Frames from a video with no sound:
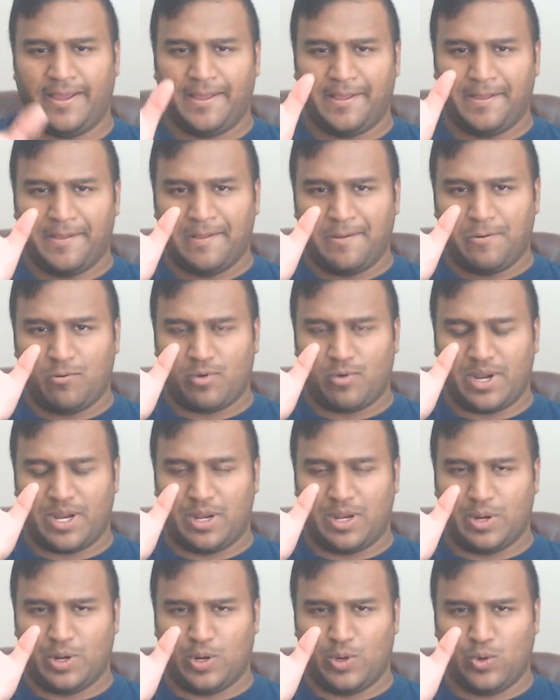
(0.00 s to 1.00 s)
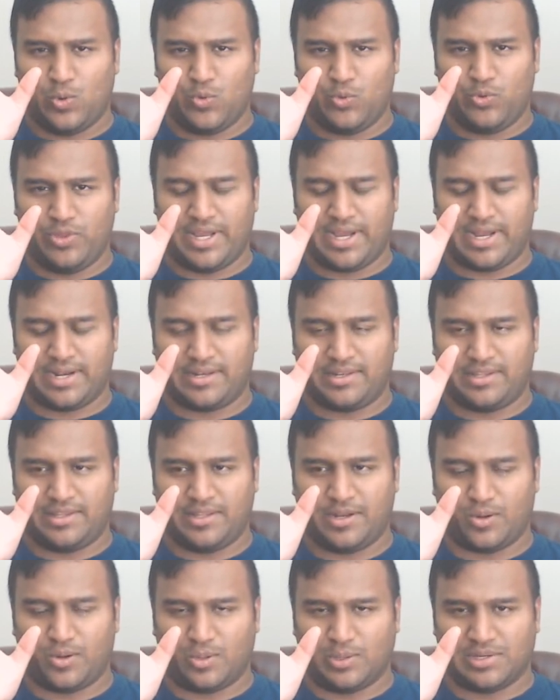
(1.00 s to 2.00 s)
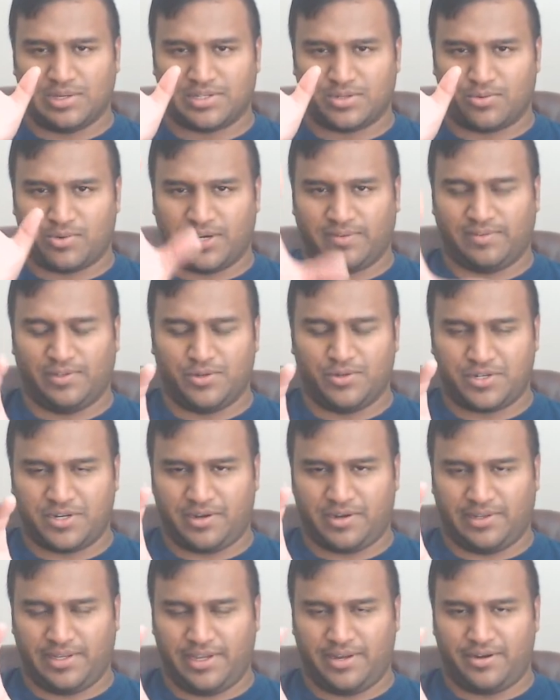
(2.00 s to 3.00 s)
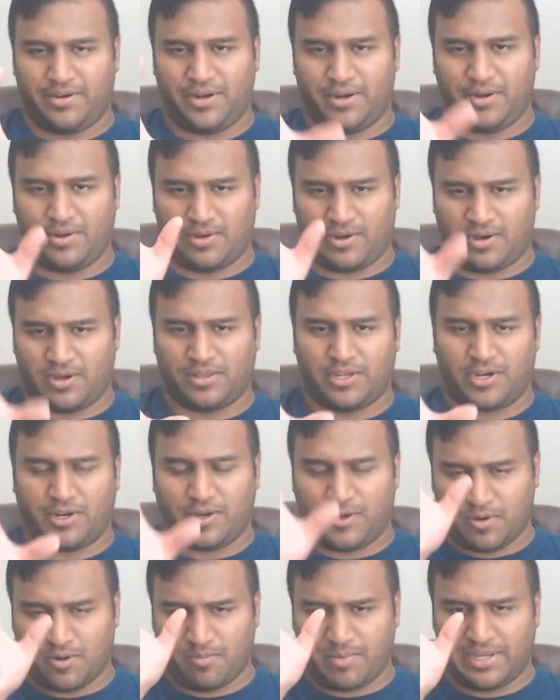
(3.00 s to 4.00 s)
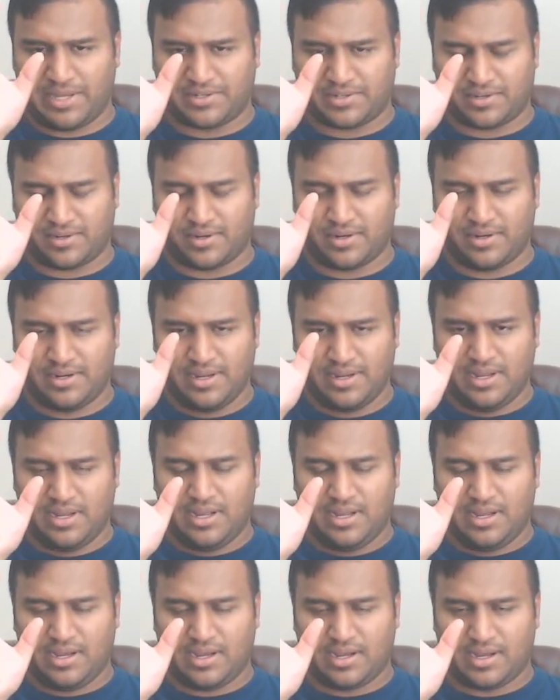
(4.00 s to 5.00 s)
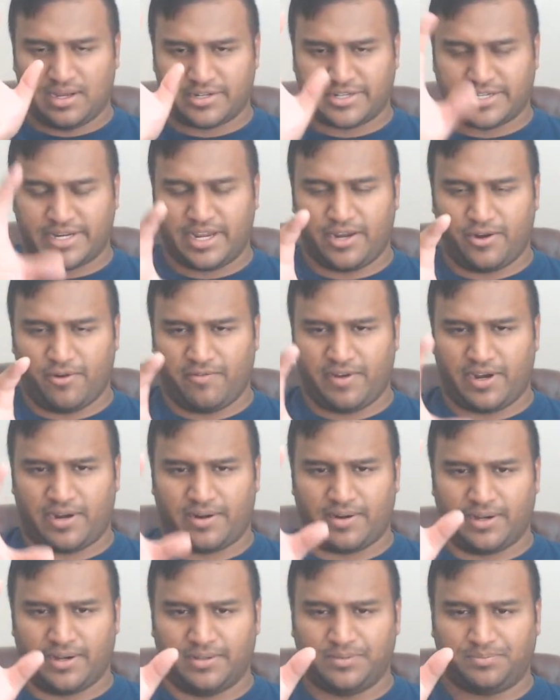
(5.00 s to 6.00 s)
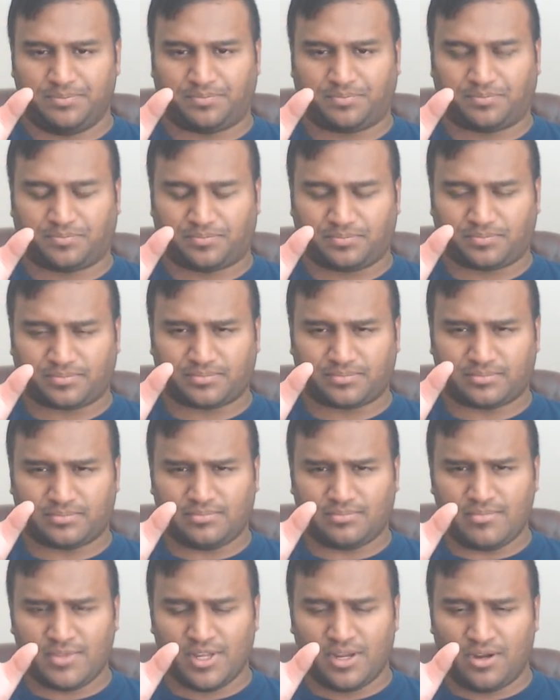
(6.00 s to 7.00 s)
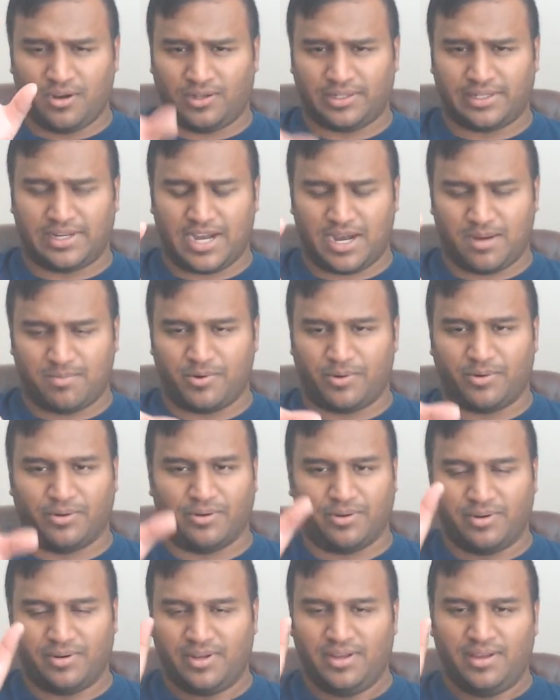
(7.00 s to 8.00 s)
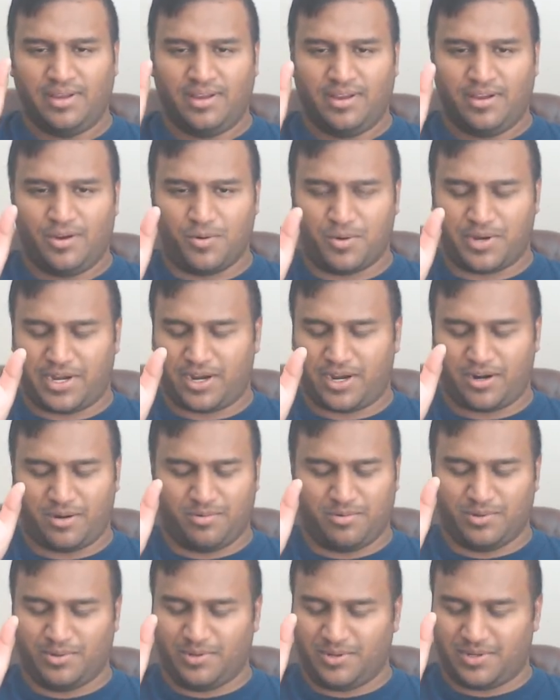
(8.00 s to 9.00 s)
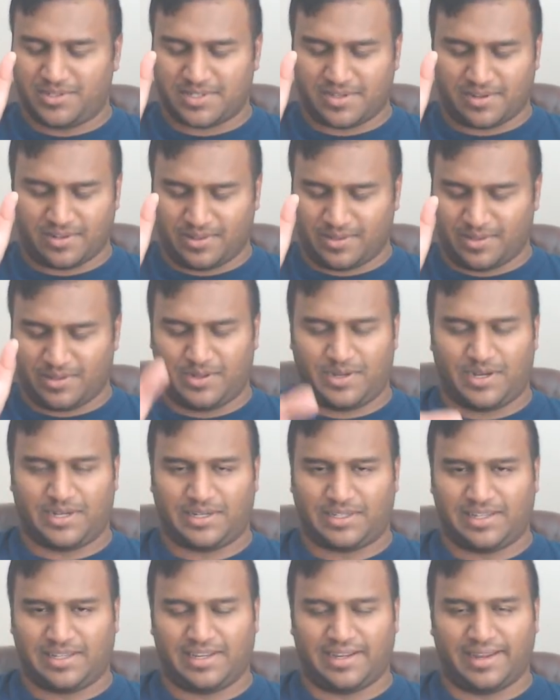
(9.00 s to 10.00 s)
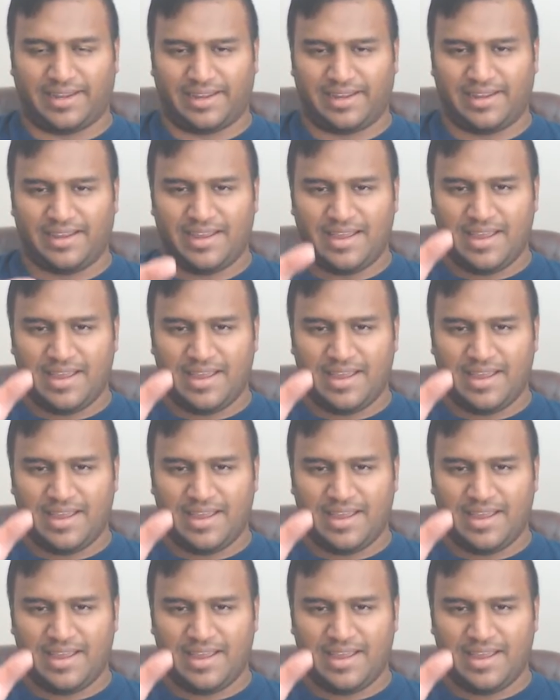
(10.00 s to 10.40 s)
We know that there was a revolutionary leader on there, based on Che Guevara, called Gabaru, who Caribou looks a lot like.